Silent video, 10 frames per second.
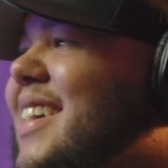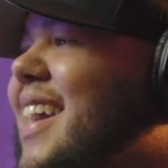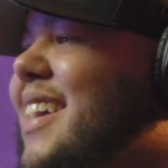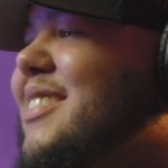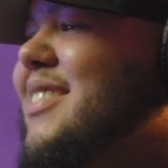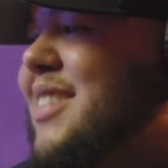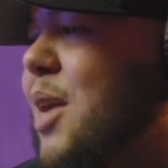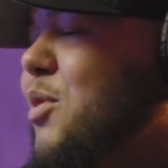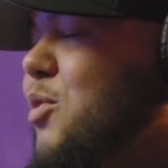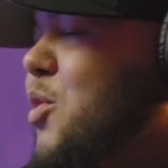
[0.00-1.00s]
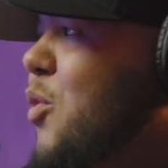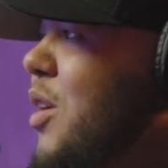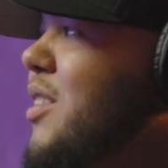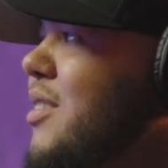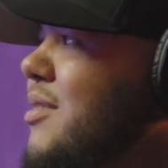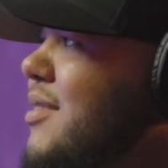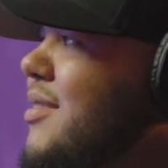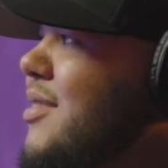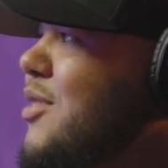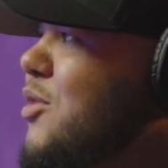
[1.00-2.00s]
as disciples, we want to
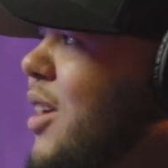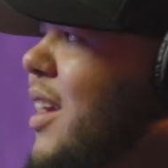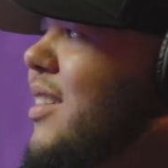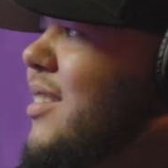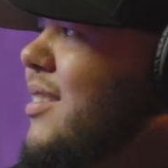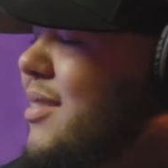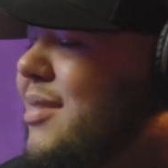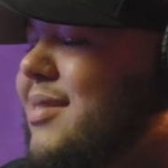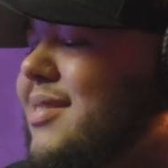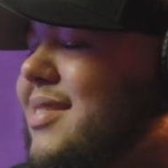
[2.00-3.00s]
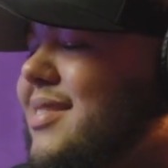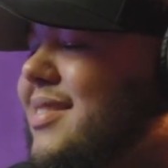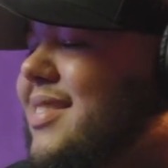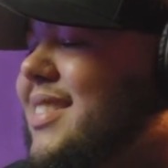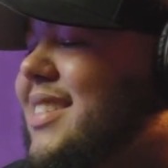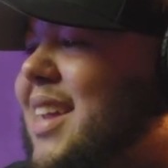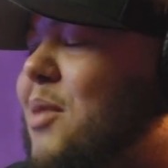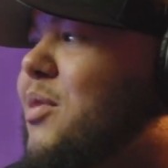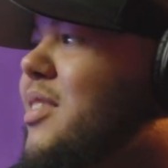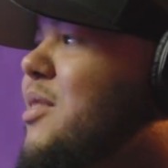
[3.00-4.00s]
try to
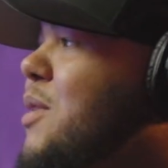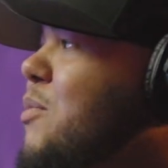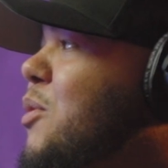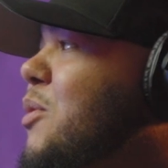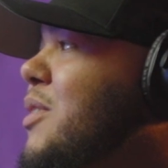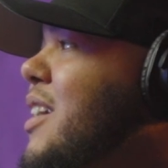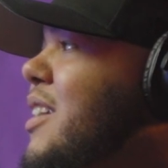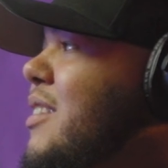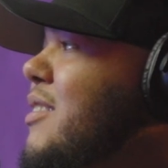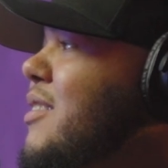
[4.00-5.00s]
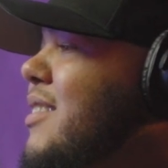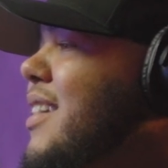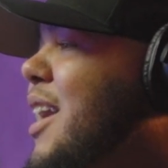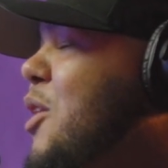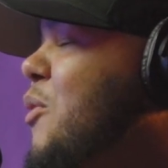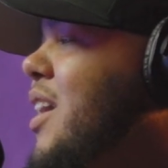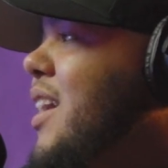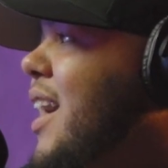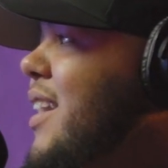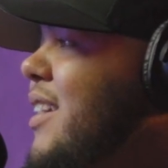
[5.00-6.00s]
disciple these people in any way
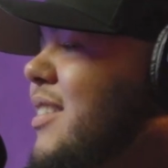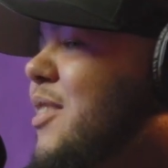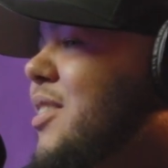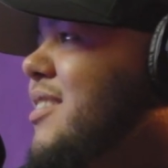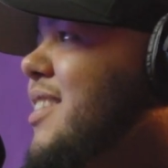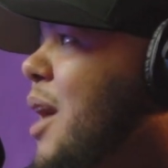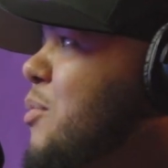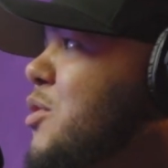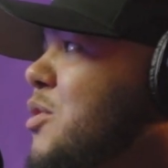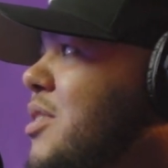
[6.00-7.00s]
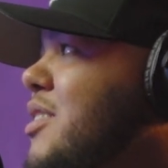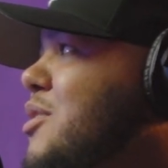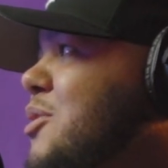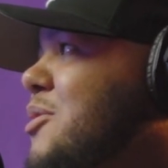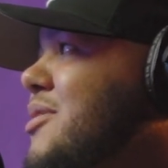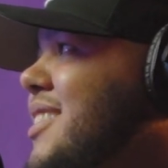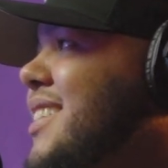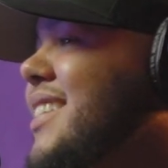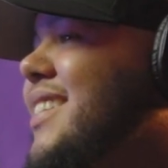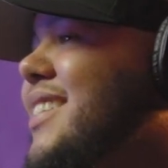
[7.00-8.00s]
God has given us the opportunity to.
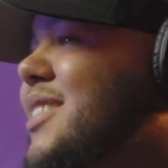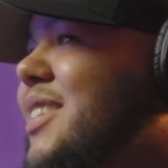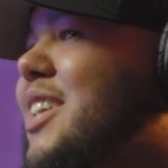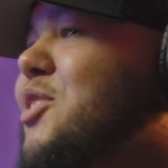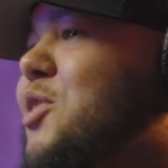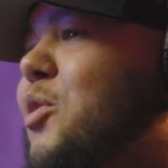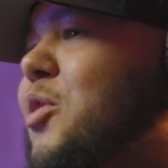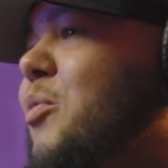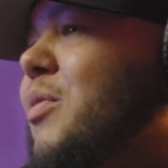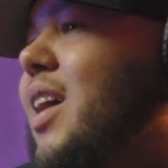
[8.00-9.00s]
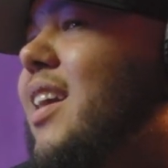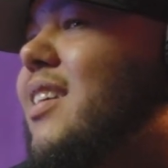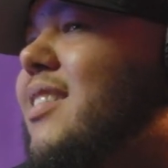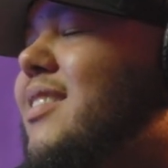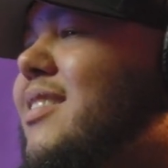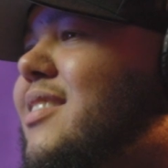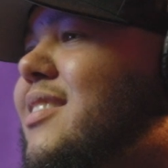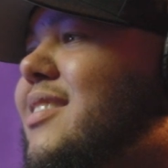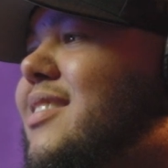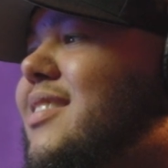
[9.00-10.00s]
To like show them like
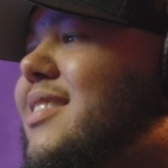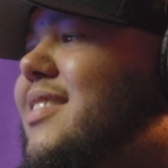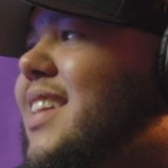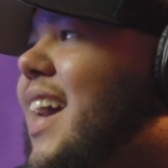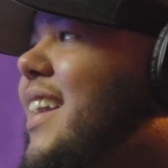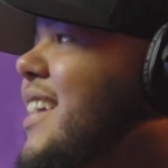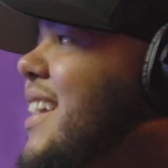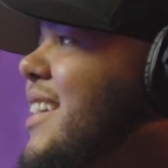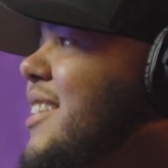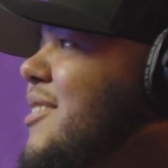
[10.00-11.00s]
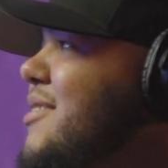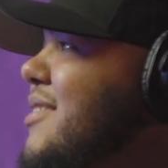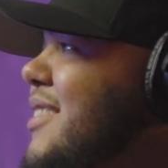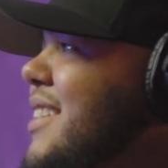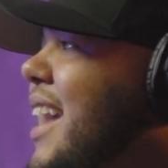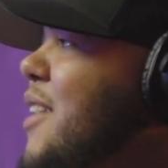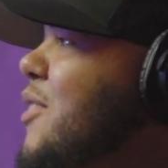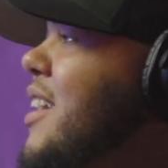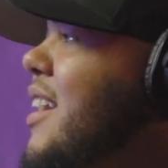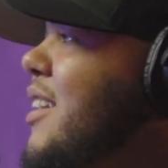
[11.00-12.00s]
that hidden, not
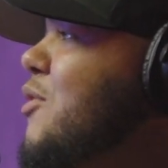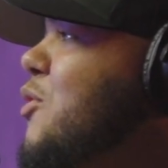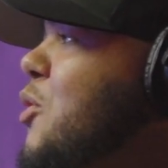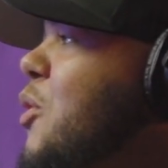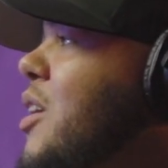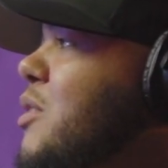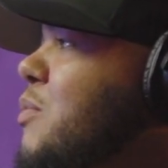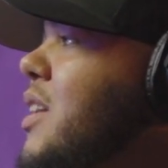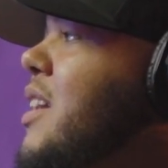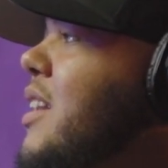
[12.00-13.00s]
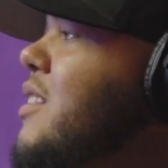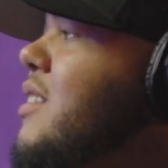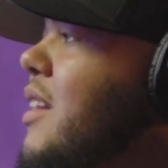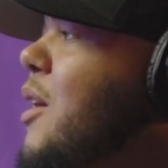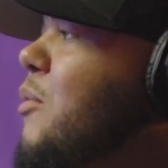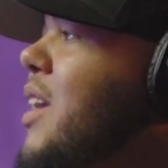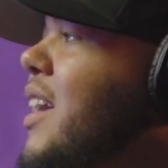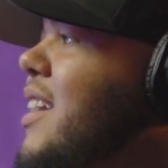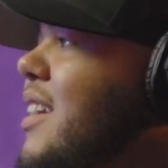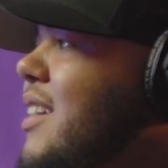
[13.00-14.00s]
even hidden to us, but hidden to them, that
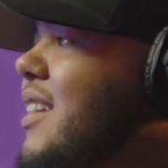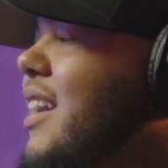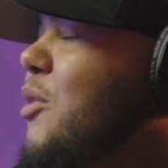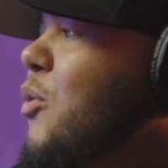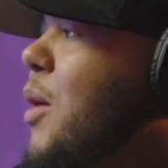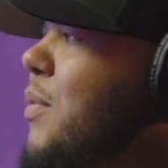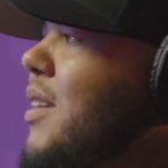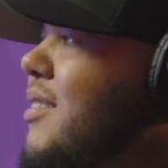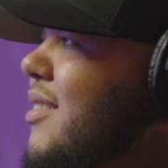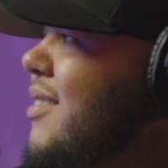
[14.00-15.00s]
hidden like weapon